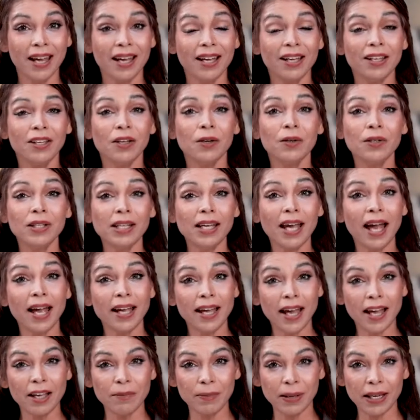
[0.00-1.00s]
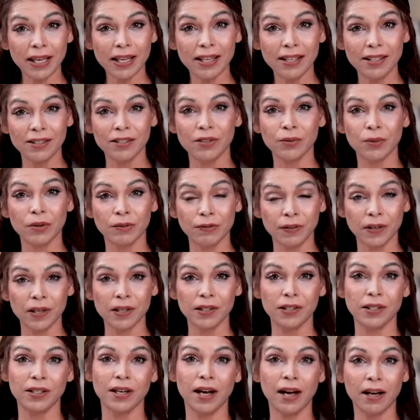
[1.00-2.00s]
UDAAPs refer
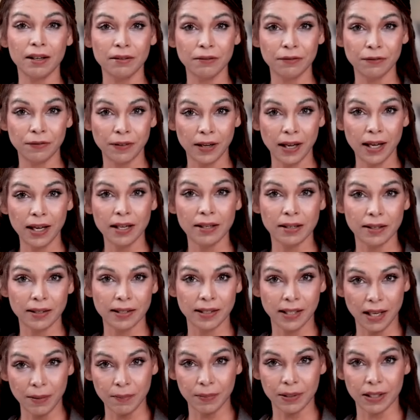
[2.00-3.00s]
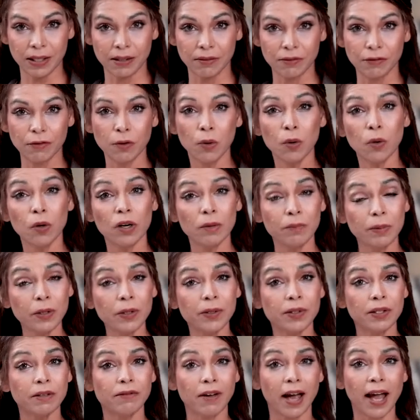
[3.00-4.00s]
to unfair, deceptive, or
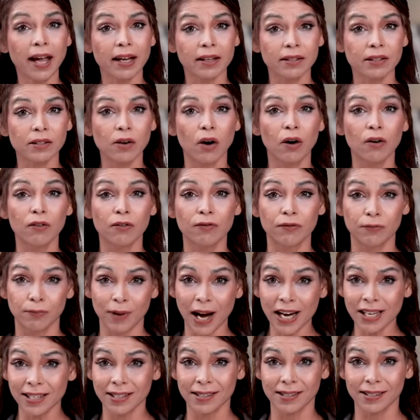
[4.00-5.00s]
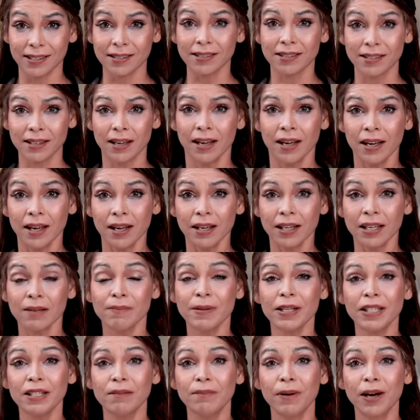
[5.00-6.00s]
abusive acts of practices
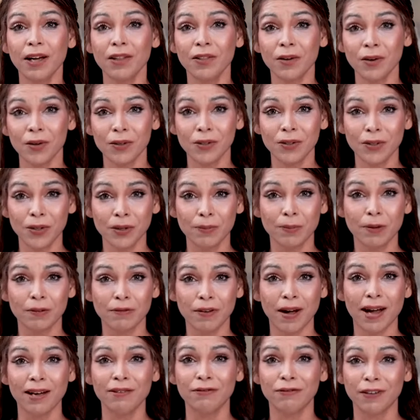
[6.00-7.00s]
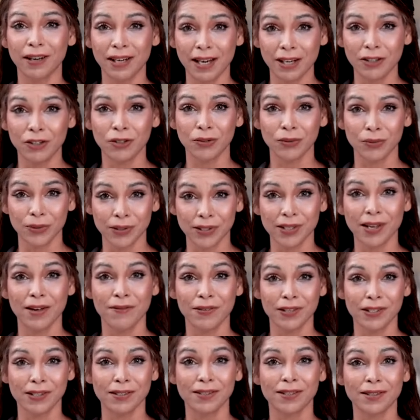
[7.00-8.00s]
committed by those who provide financial
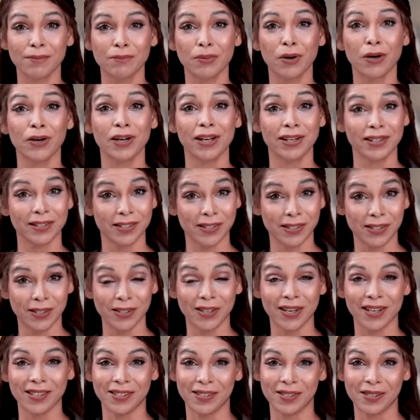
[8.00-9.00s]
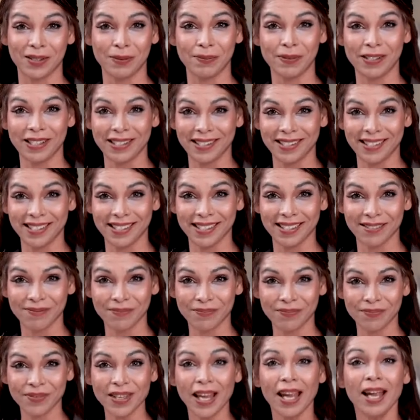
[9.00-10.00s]
services and products to customers.
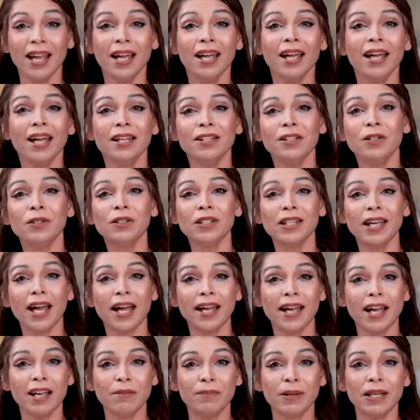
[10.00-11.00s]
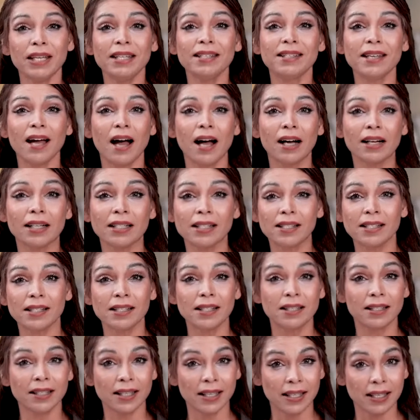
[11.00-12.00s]
And UDAAPs are
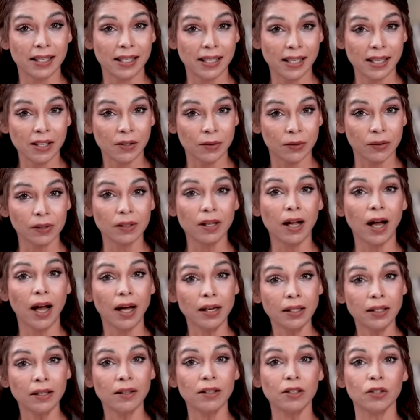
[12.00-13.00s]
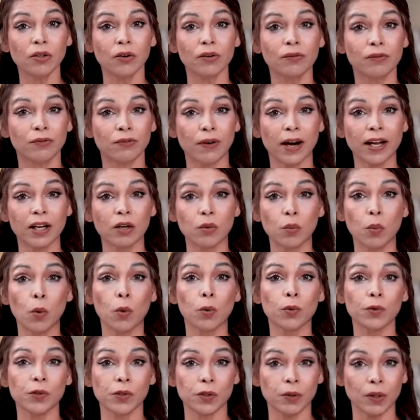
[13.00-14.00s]
considered illegal under the Dodd-Frank
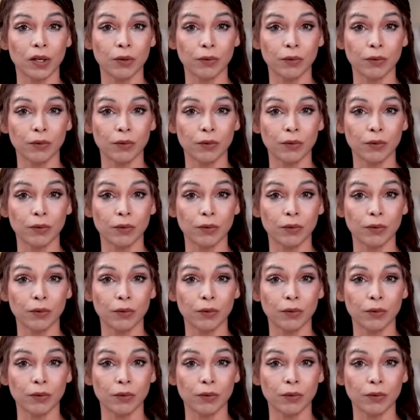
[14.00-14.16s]
Wall Street